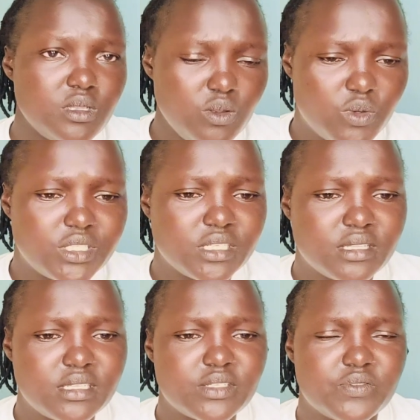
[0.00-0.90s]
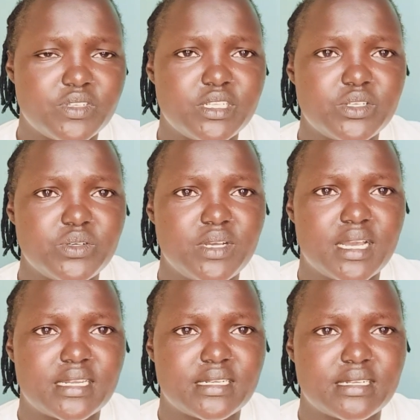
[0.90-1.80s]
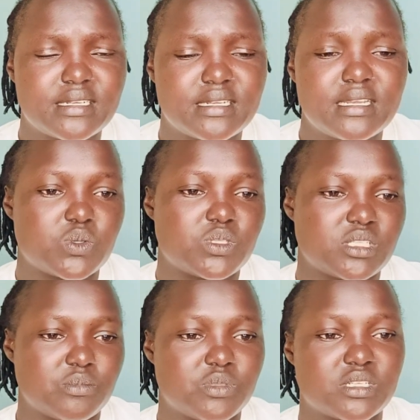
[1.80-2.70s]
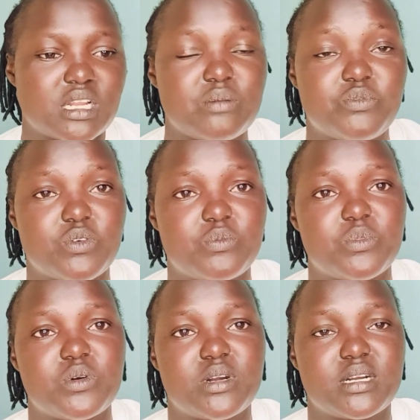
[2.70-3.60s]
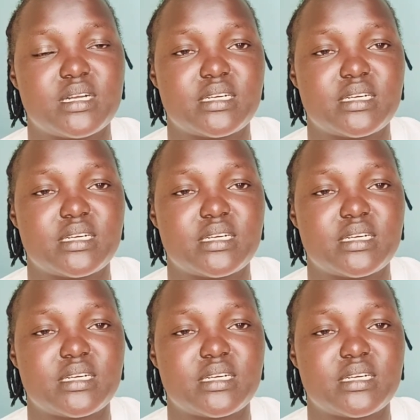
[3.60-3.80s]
watching this video, and subscribe for more